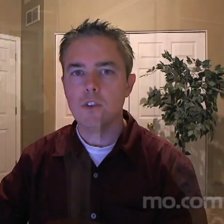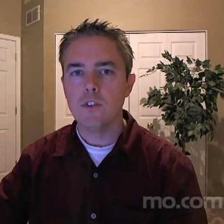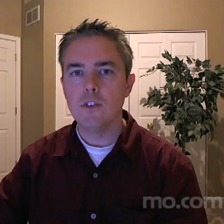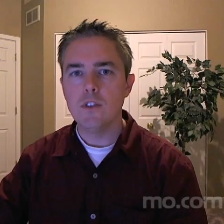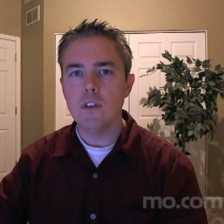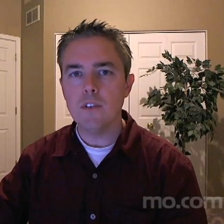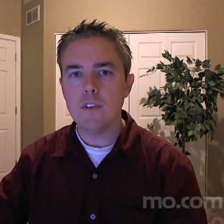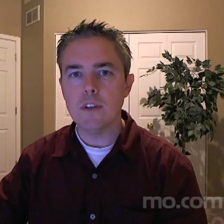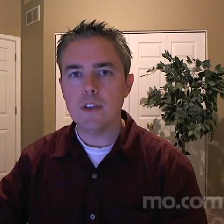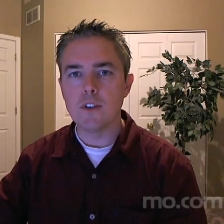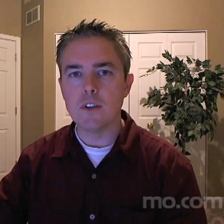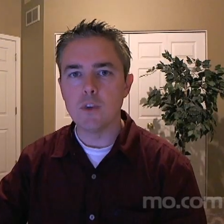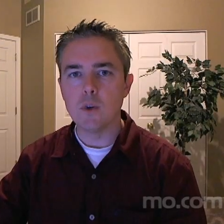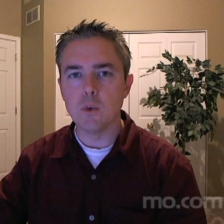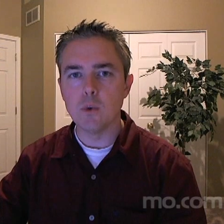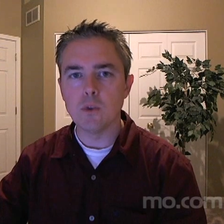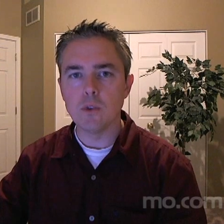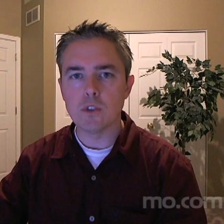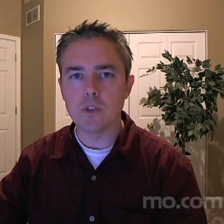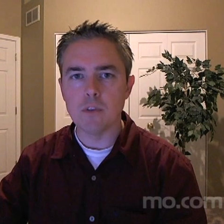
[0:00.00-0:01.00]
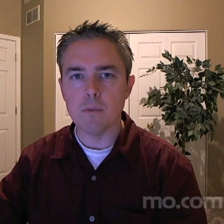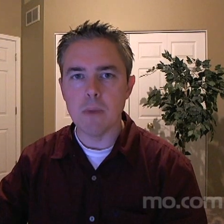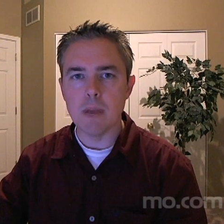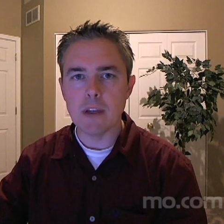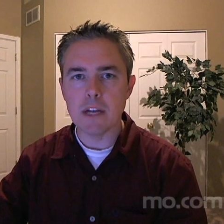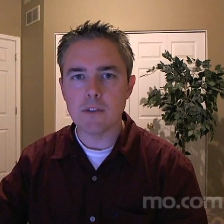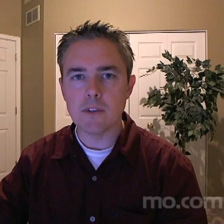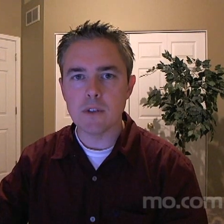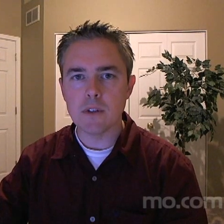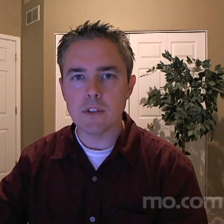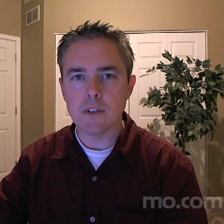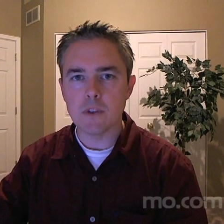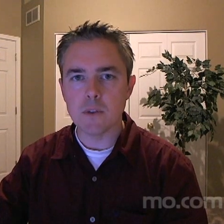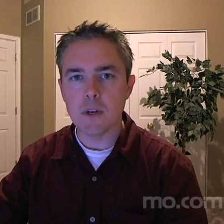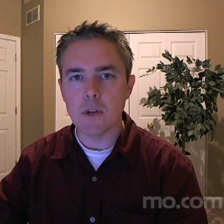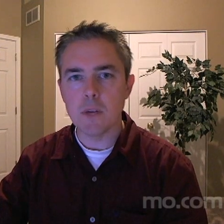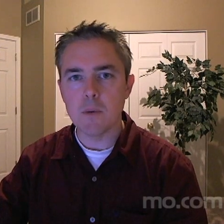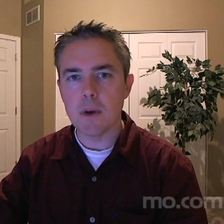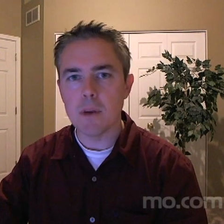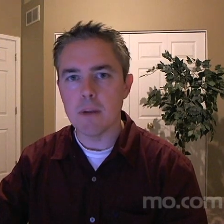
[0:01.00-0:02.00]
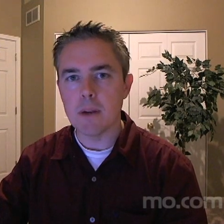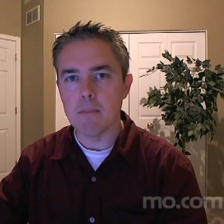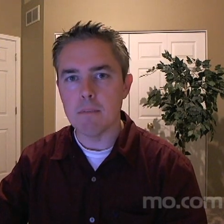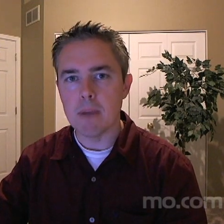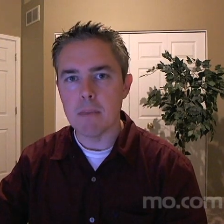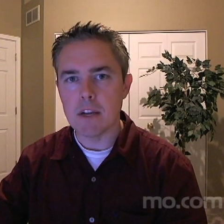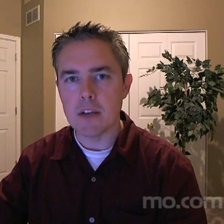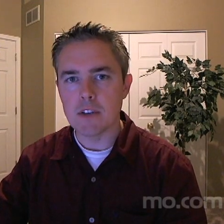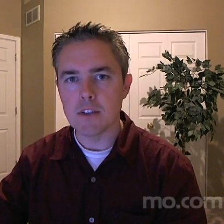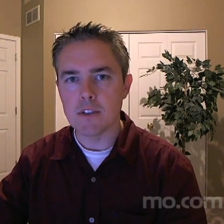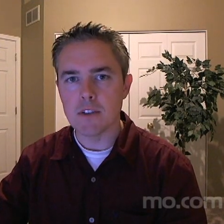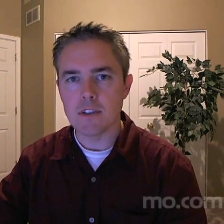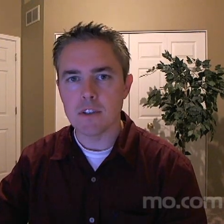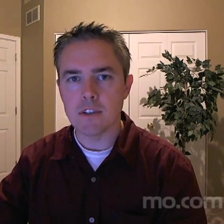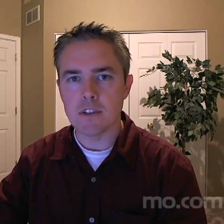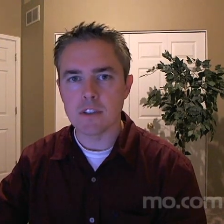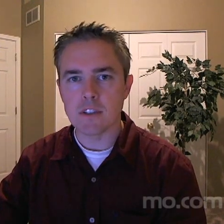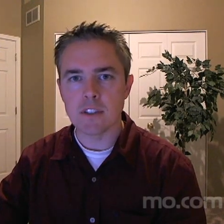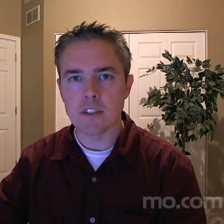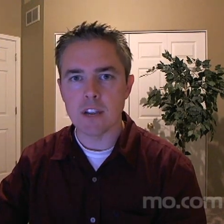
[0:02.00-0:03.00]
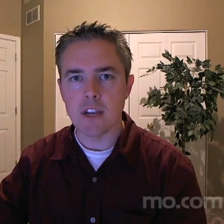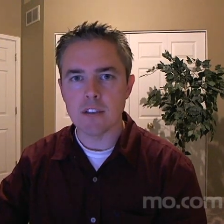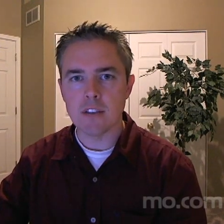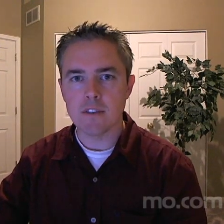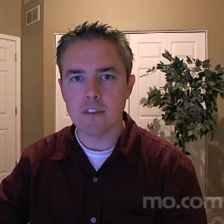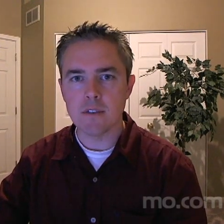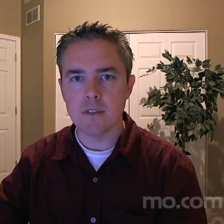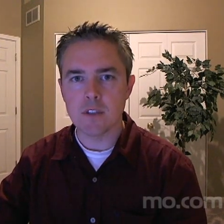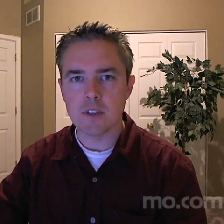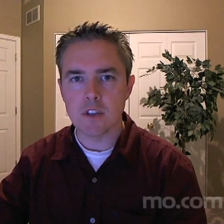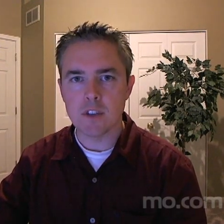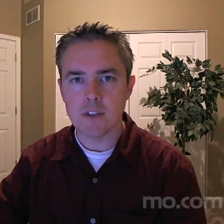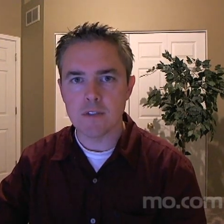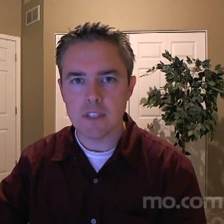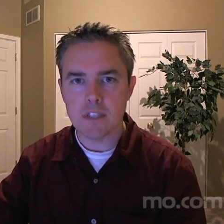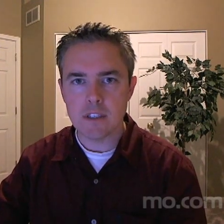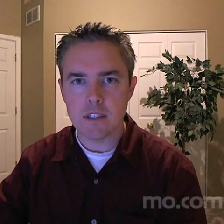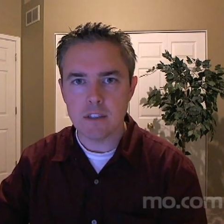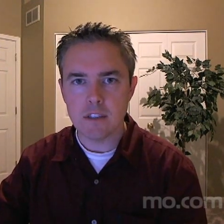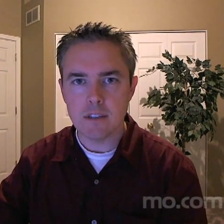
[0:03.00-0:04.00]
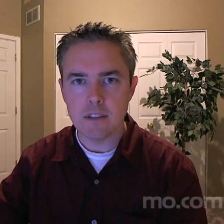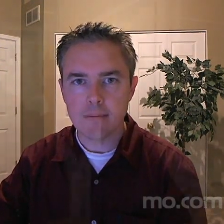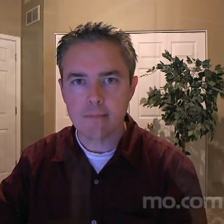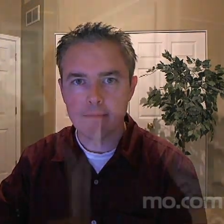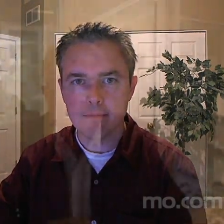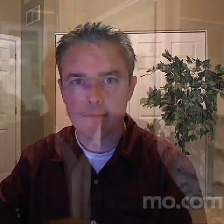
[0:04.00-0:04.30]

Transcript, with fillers: Do you have any tools or metrics or any way to measure the success of your services?